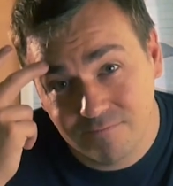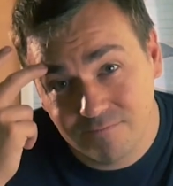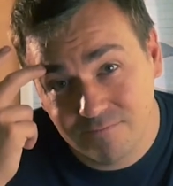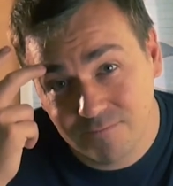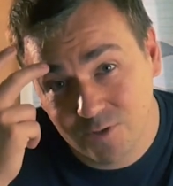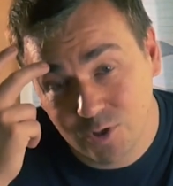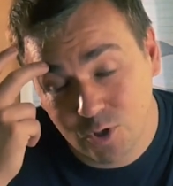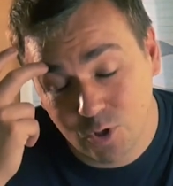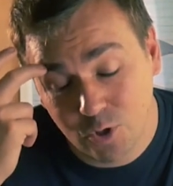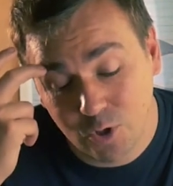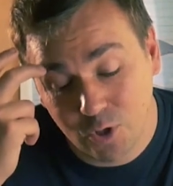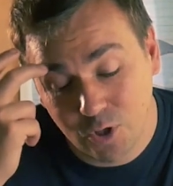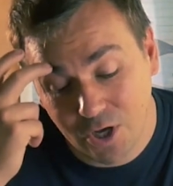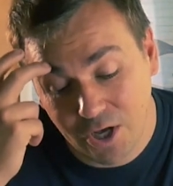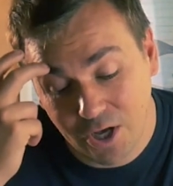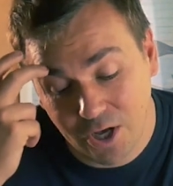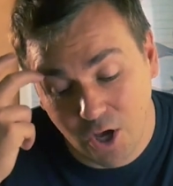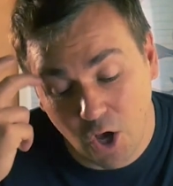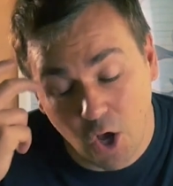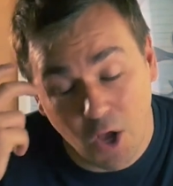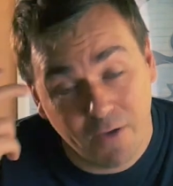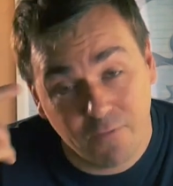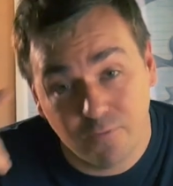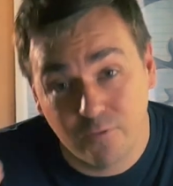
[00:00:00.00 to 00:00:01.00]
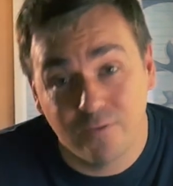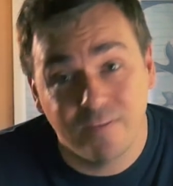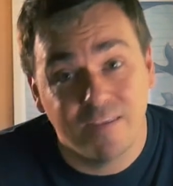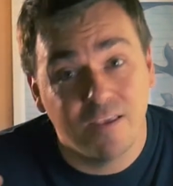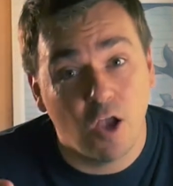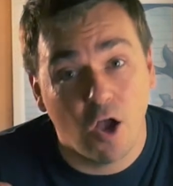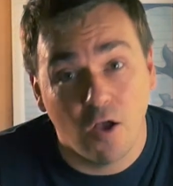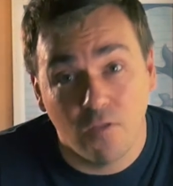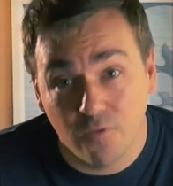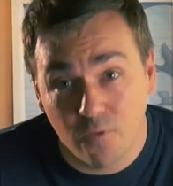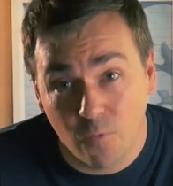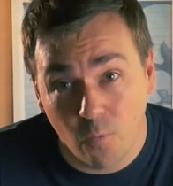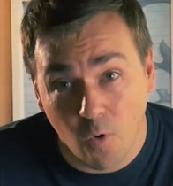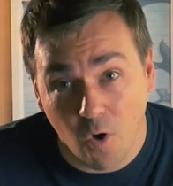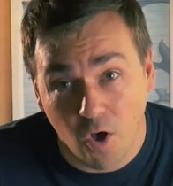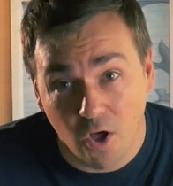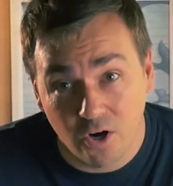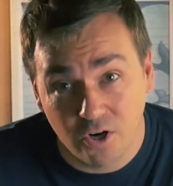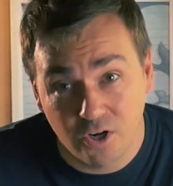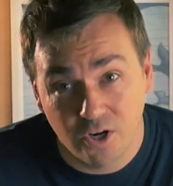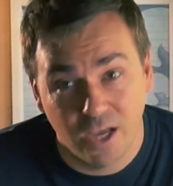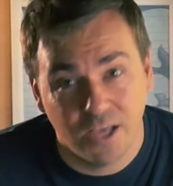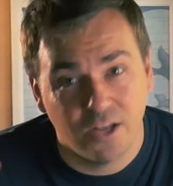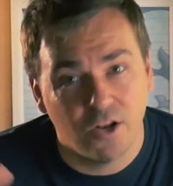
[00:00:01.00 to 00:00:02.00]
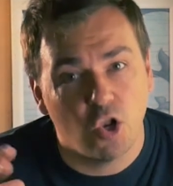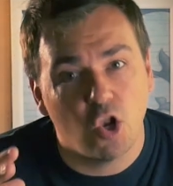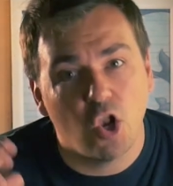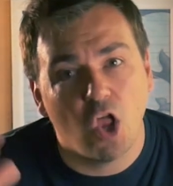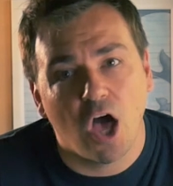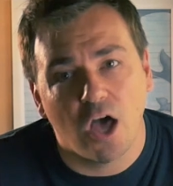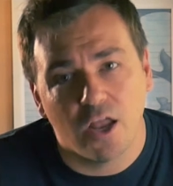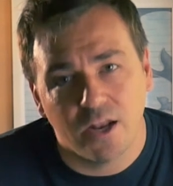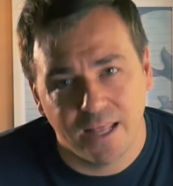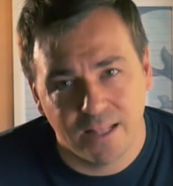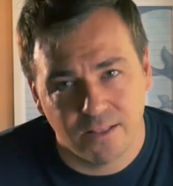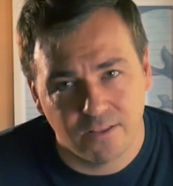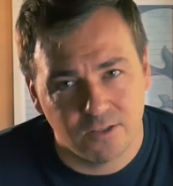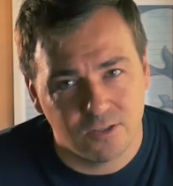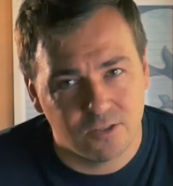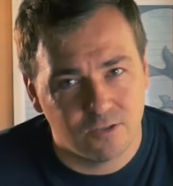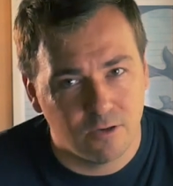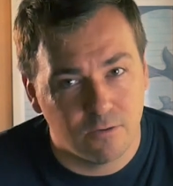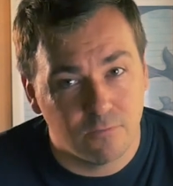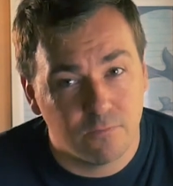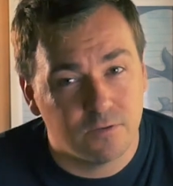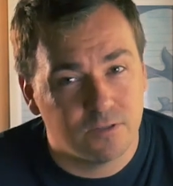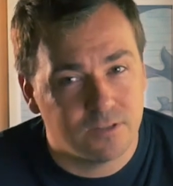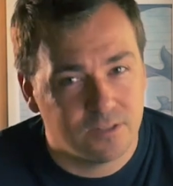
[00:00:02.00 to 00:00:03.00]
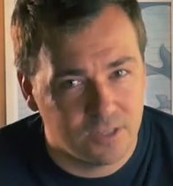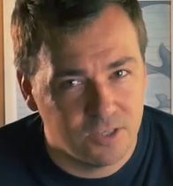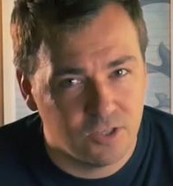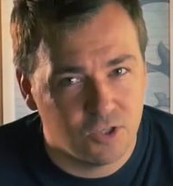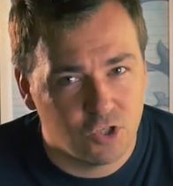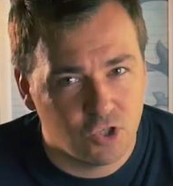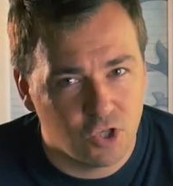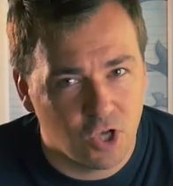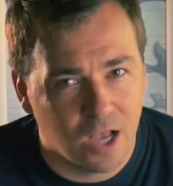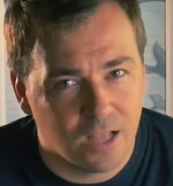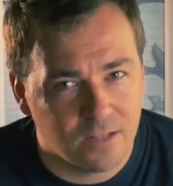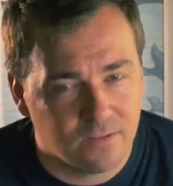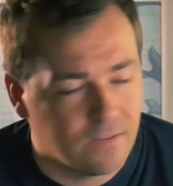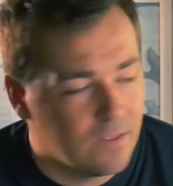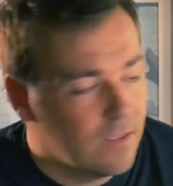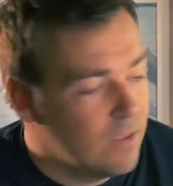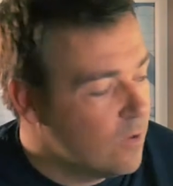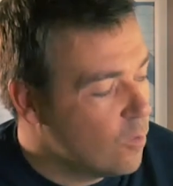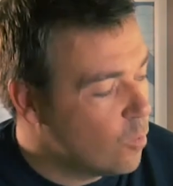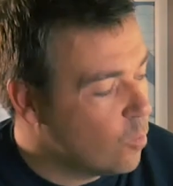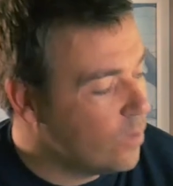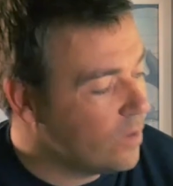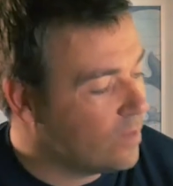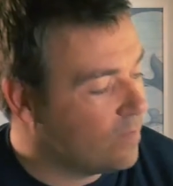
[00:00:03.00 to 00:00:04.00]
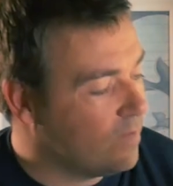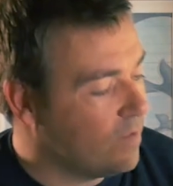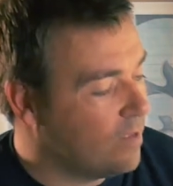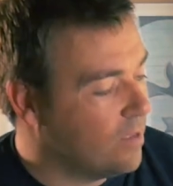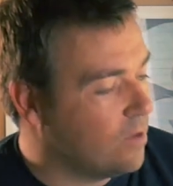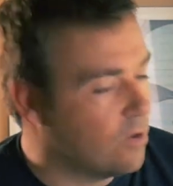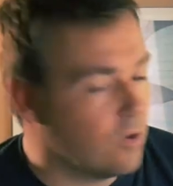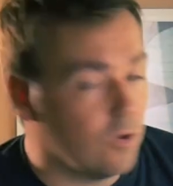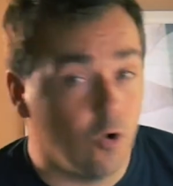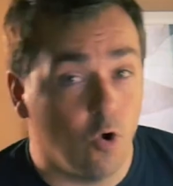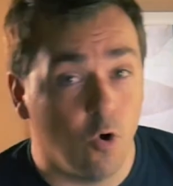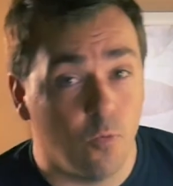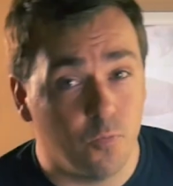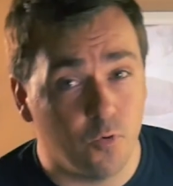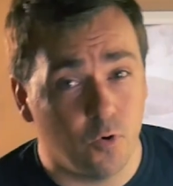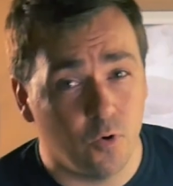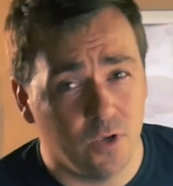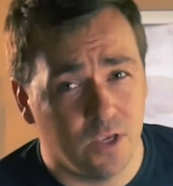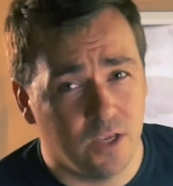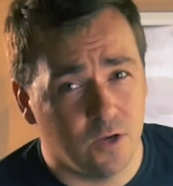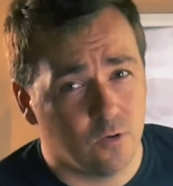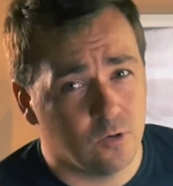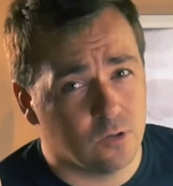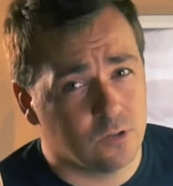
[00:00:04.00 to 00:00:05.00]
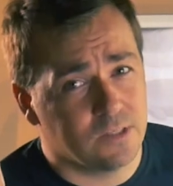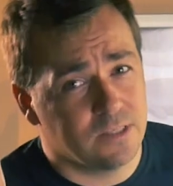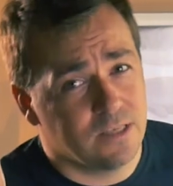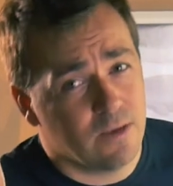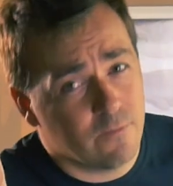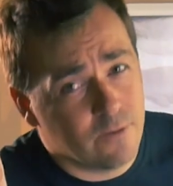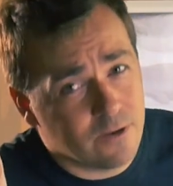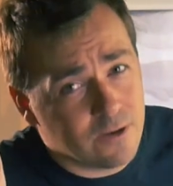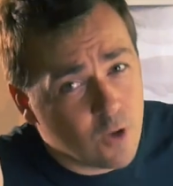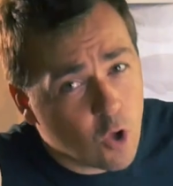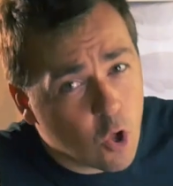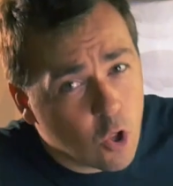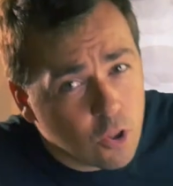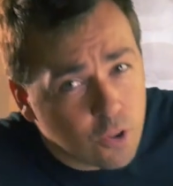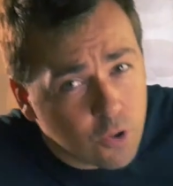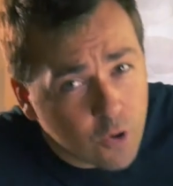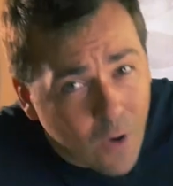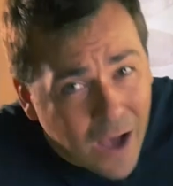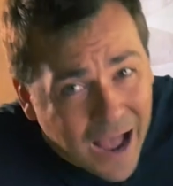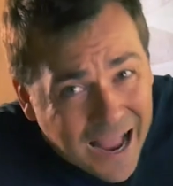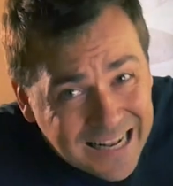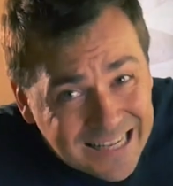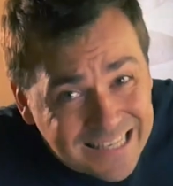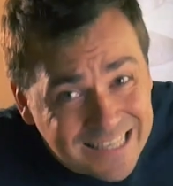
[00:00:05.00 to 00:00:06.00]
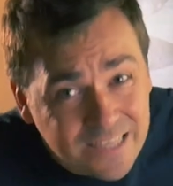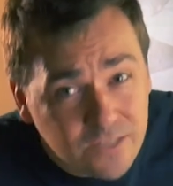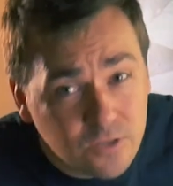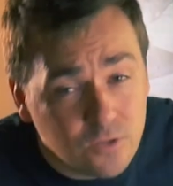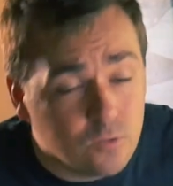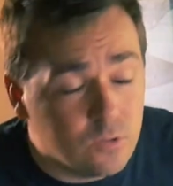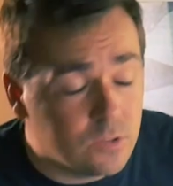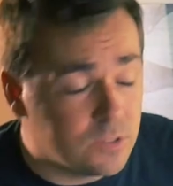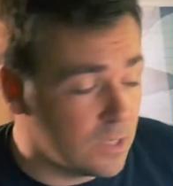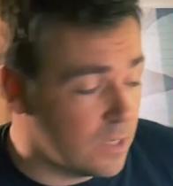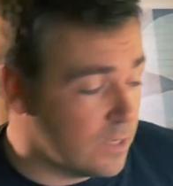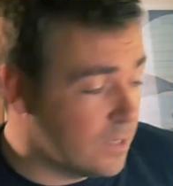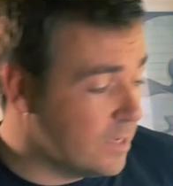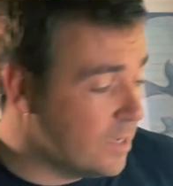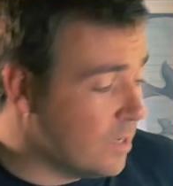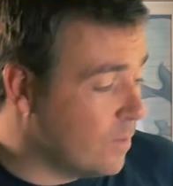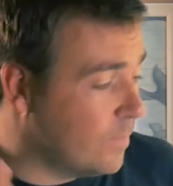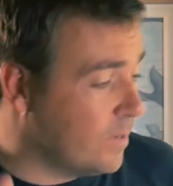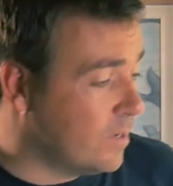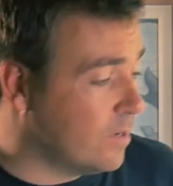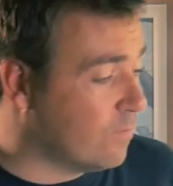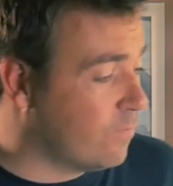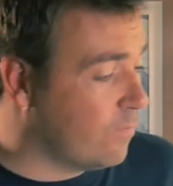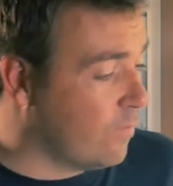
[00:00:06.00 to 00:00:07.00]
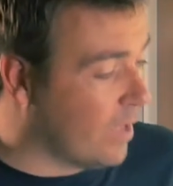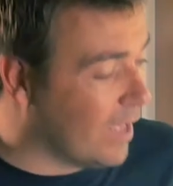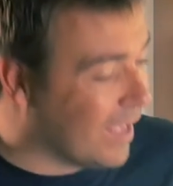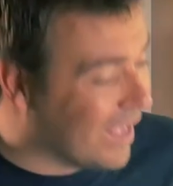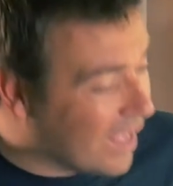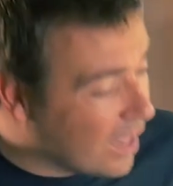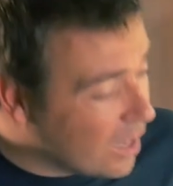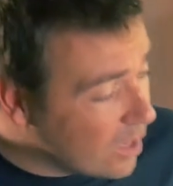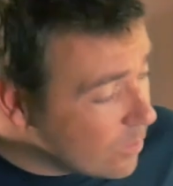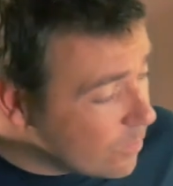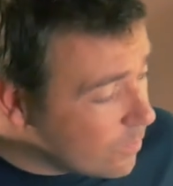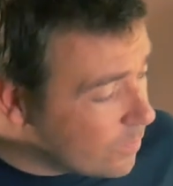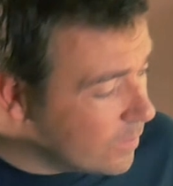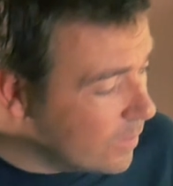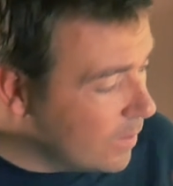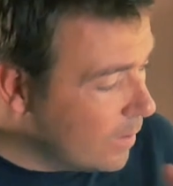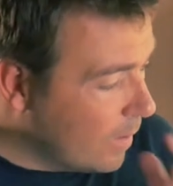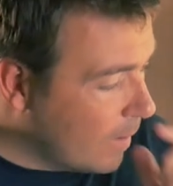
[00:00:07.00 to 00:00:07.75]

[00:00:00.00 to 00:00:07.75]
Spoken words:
So everything underwater and a lot at the surface is shot with the GoPro Hero 7, although I did use a little bit of help.